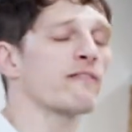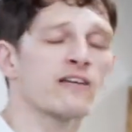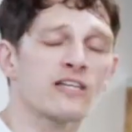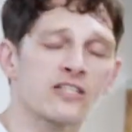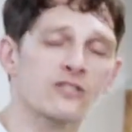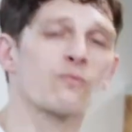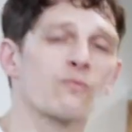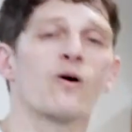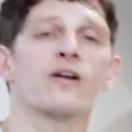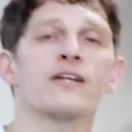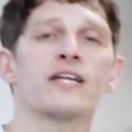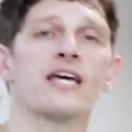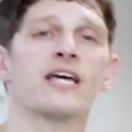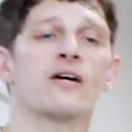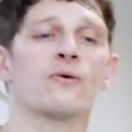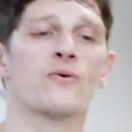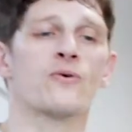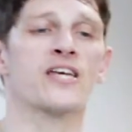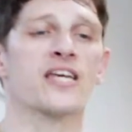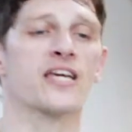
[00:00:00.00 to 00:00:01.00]
least one day
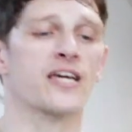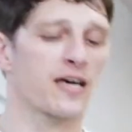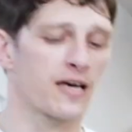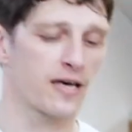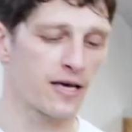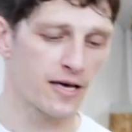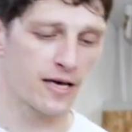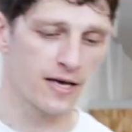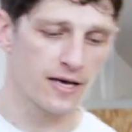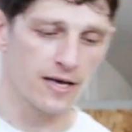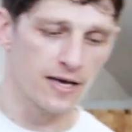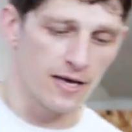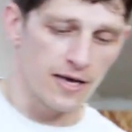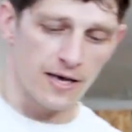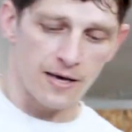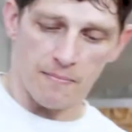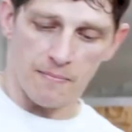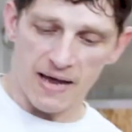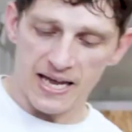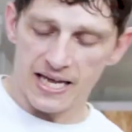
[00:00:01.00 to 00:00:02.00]
a week
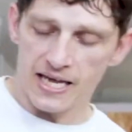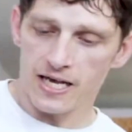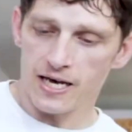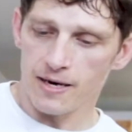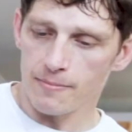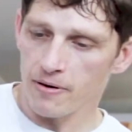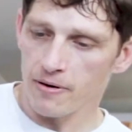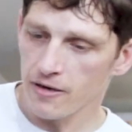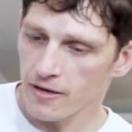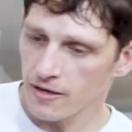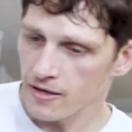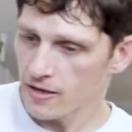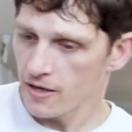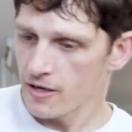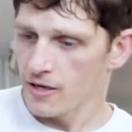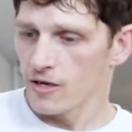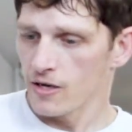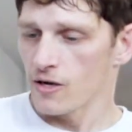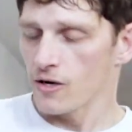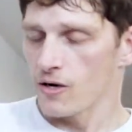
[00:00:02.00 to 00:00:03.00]
making up
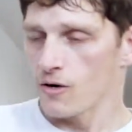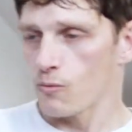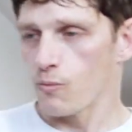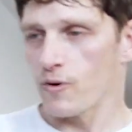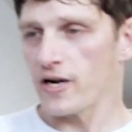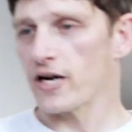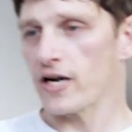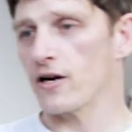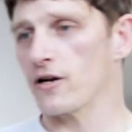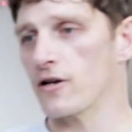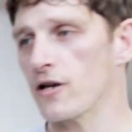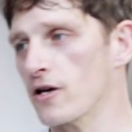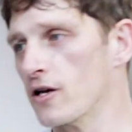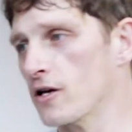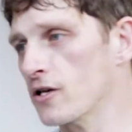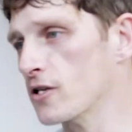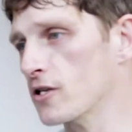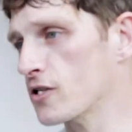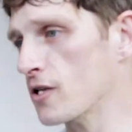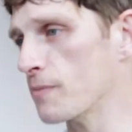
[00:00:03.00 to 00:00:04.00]
weird,
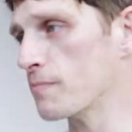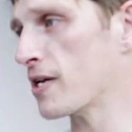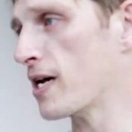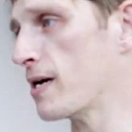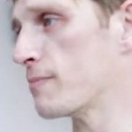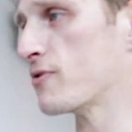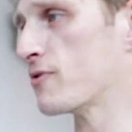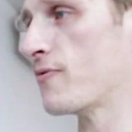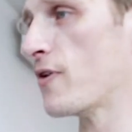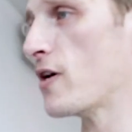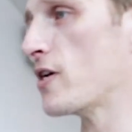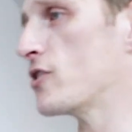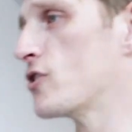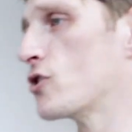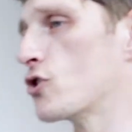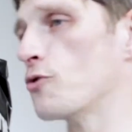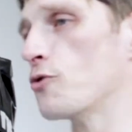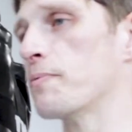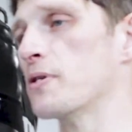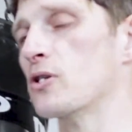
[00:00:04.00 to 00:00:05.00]
sometimes very
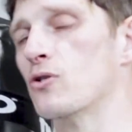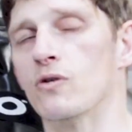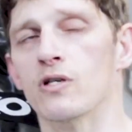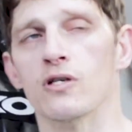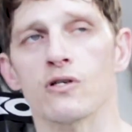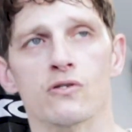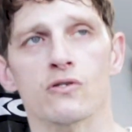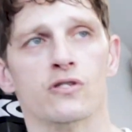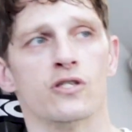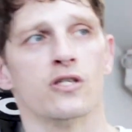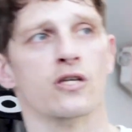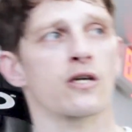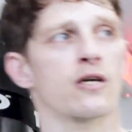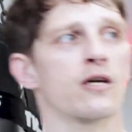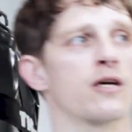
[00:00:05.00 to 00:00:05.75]
stupid drills,